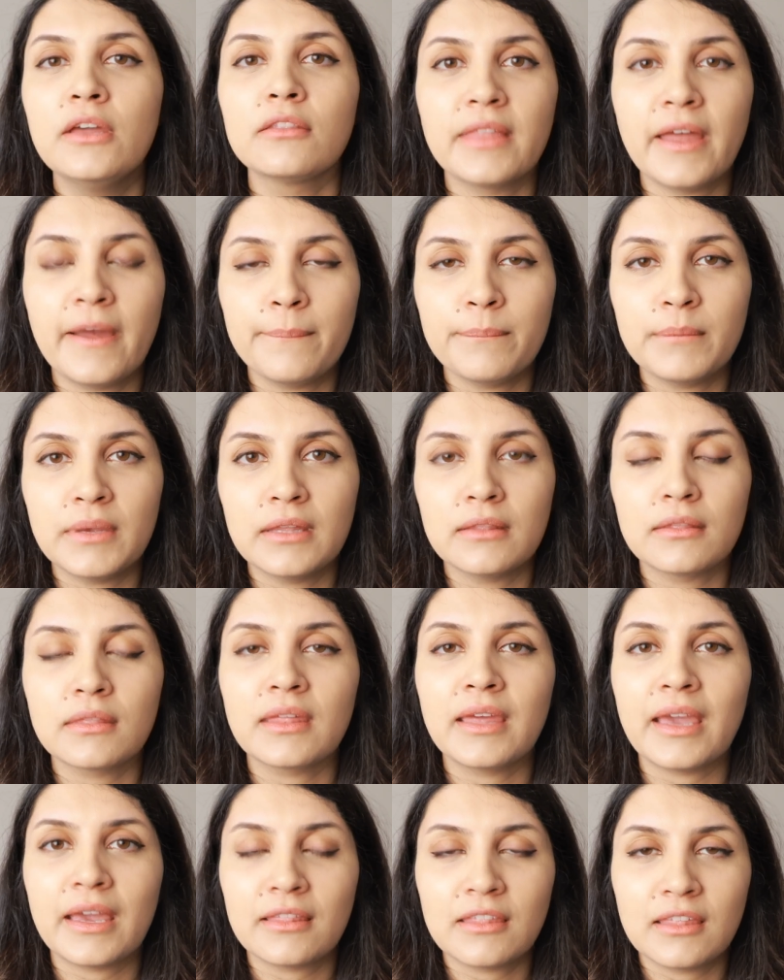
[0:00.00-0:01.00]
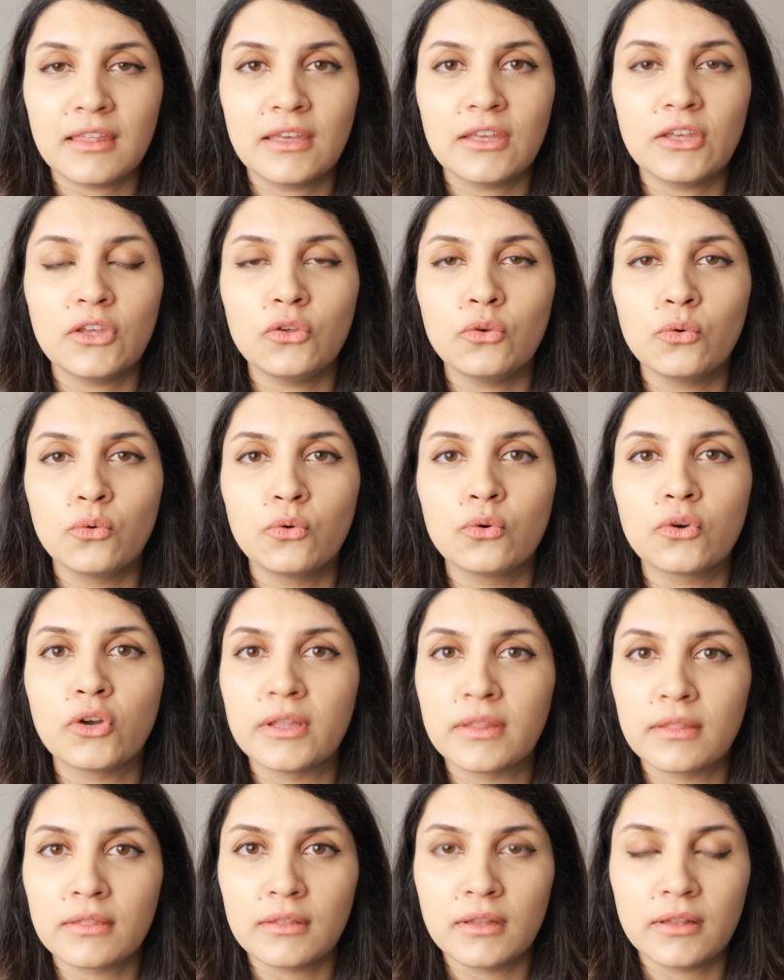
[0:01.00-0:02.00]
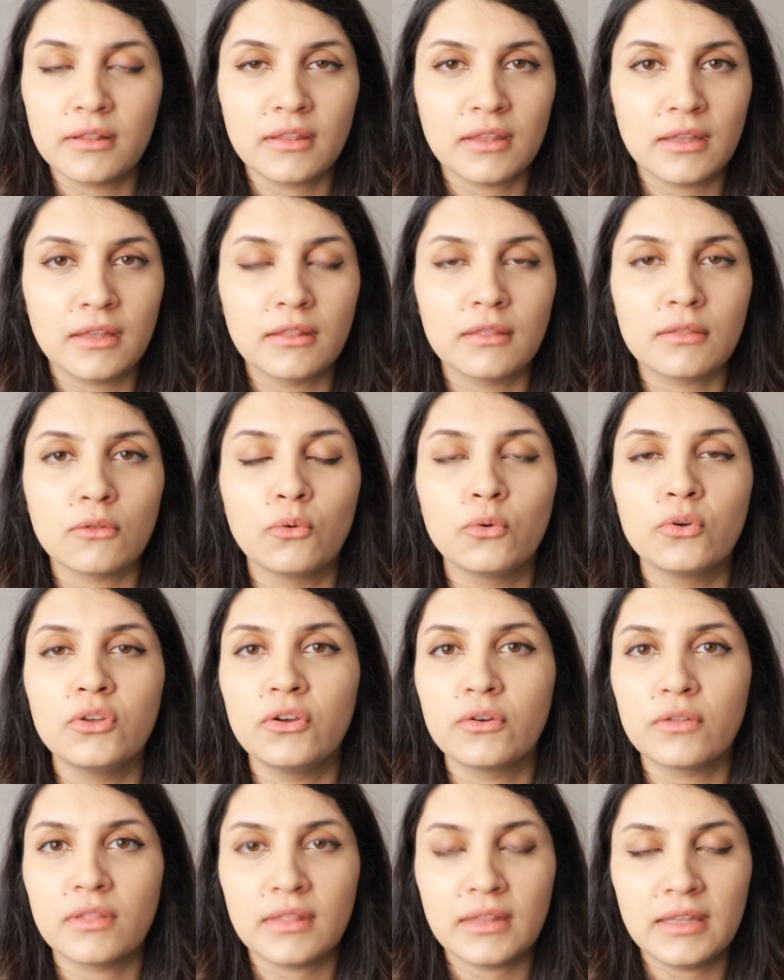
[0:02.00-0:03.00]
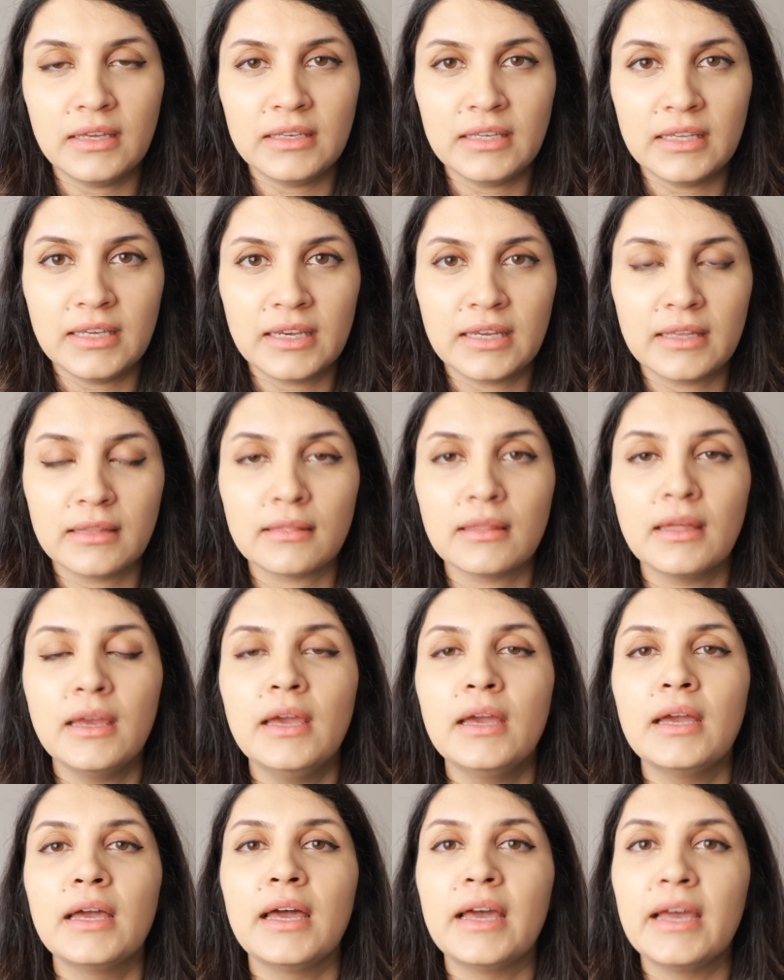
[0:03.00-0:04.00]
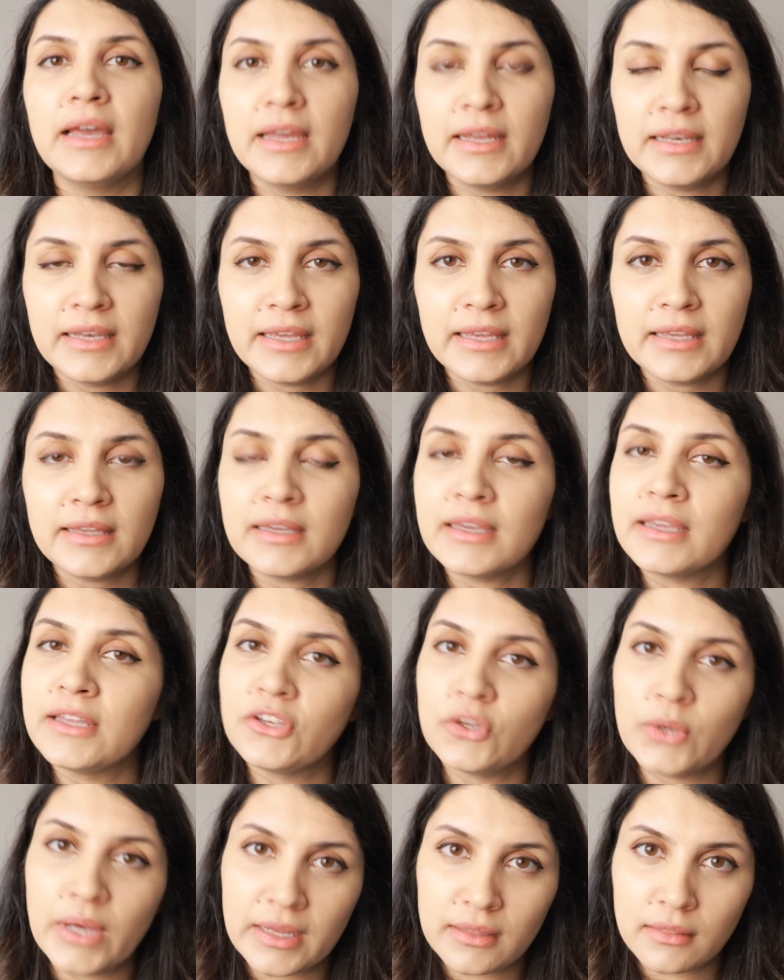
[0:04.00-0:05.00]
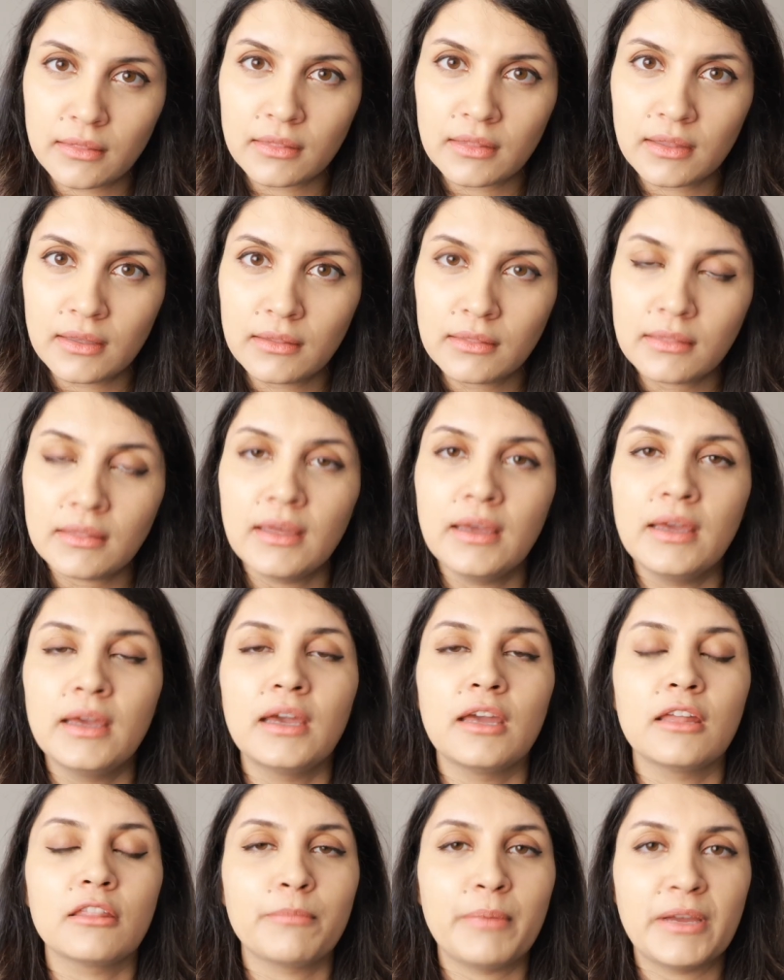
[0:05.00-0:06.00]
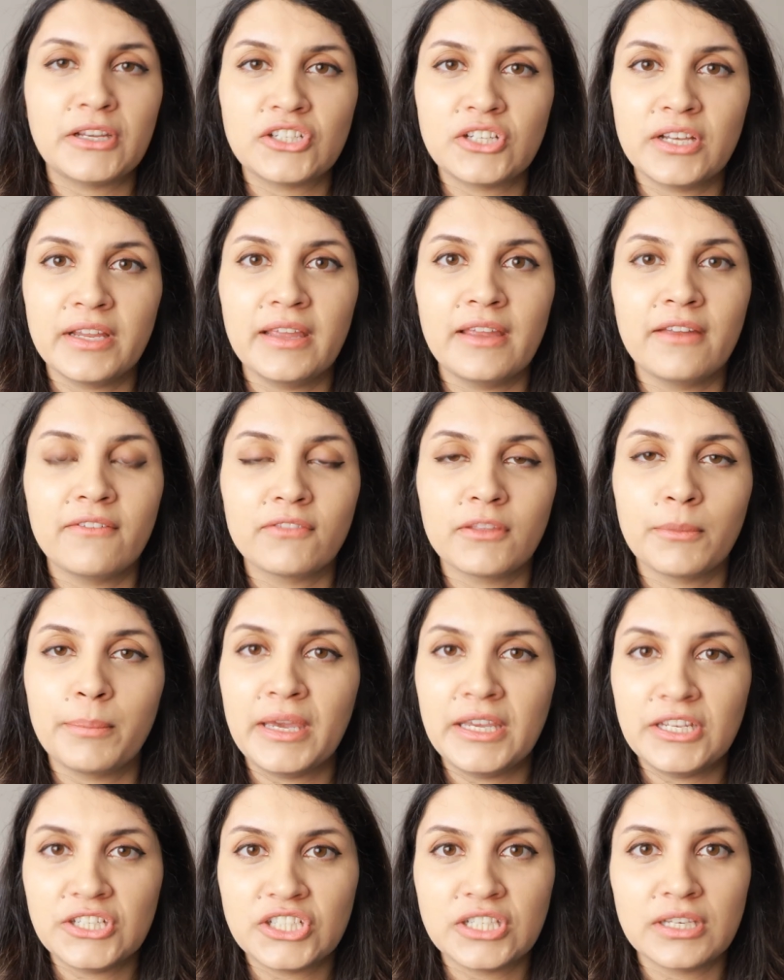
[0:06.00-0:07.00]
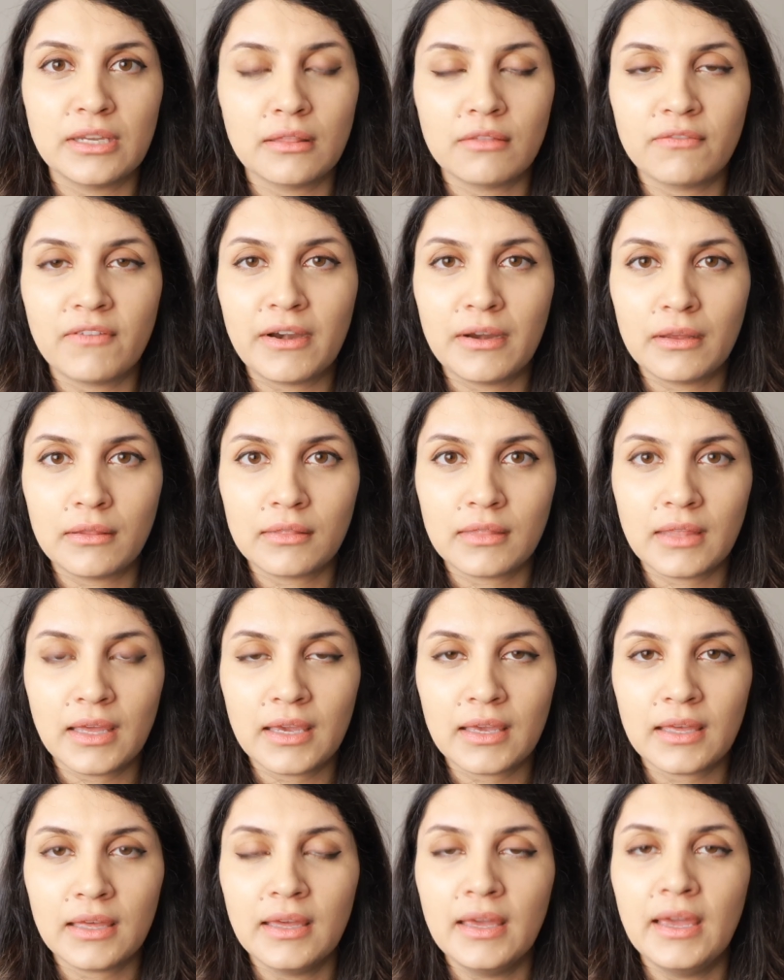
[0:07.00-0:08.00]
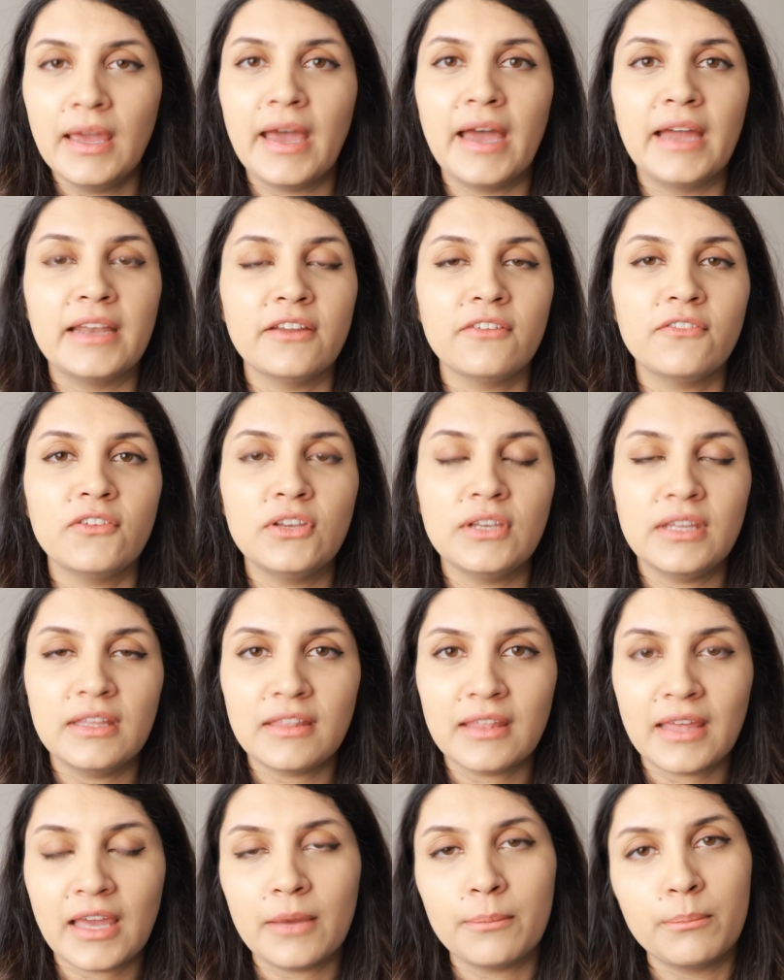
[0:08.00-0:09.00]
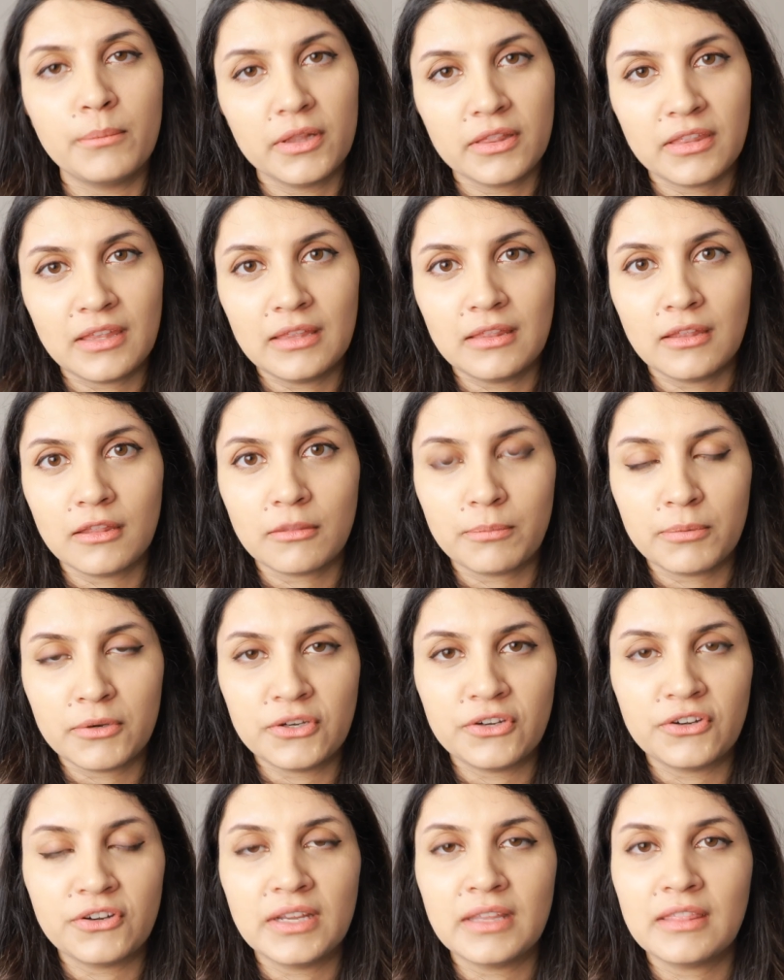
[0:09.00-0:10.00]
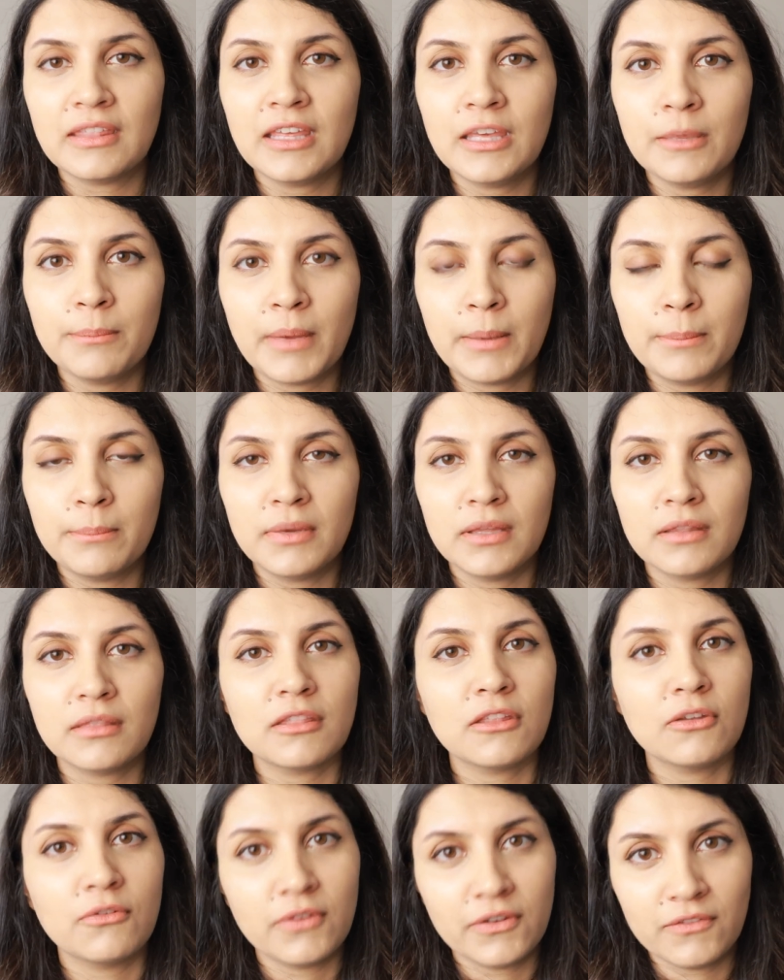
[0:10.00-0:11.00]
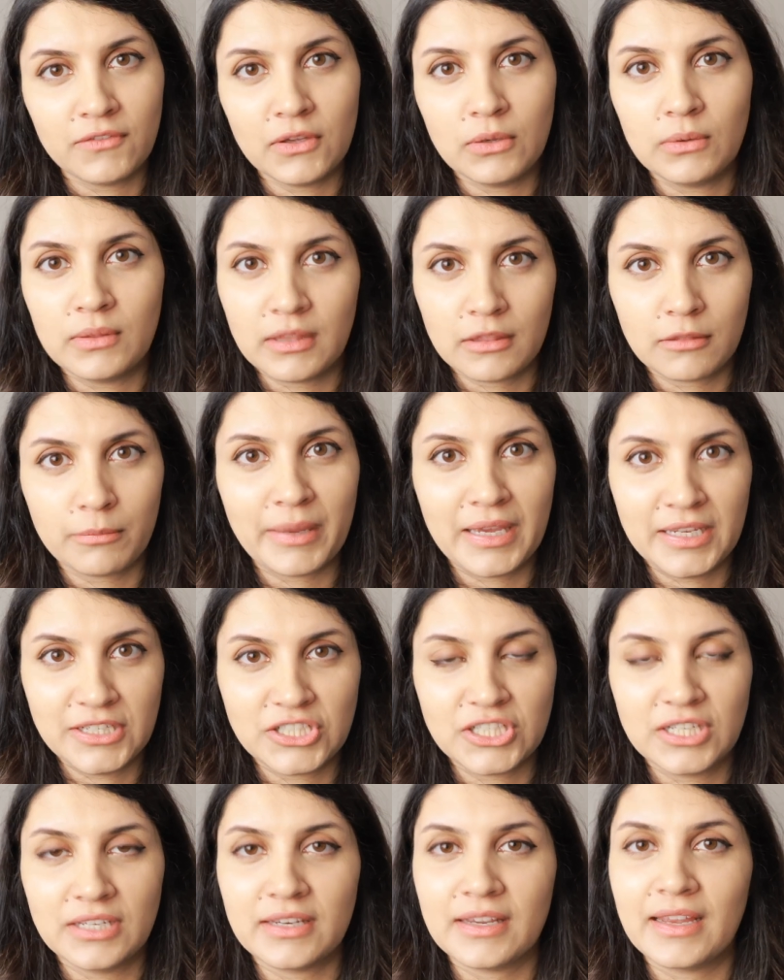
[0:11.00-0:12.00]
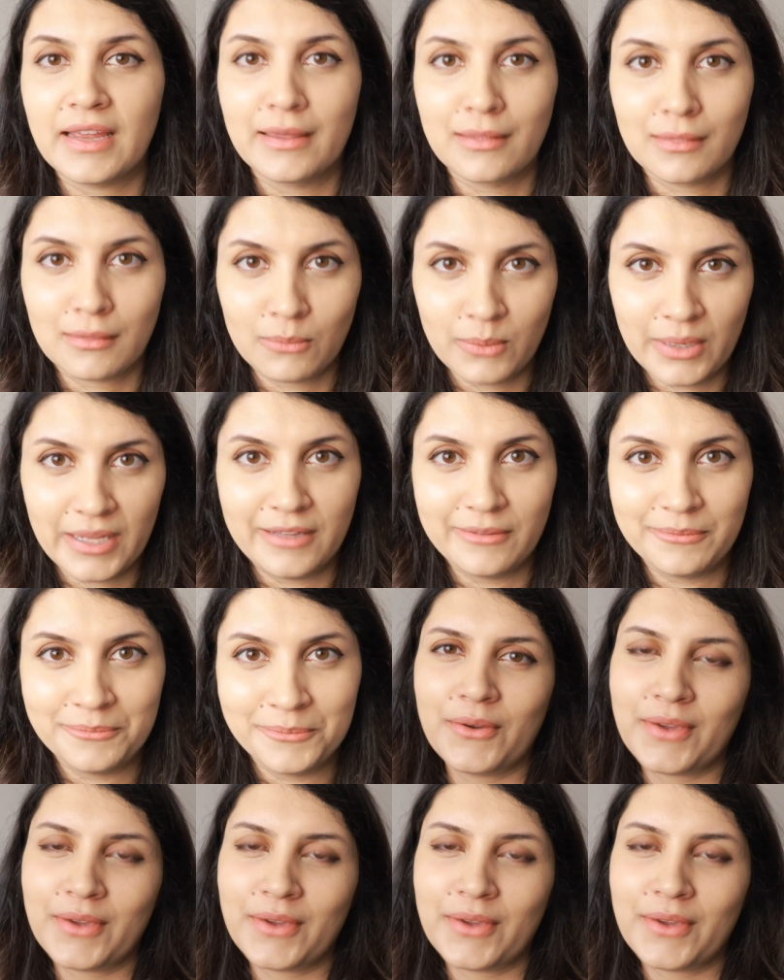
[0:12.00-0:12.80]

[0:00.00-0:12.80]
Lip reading: That means getting your consultants or your seniors early in your answers, especially if the patient is very sick, and if you need to get multidisciplinary team members to review this patient as well.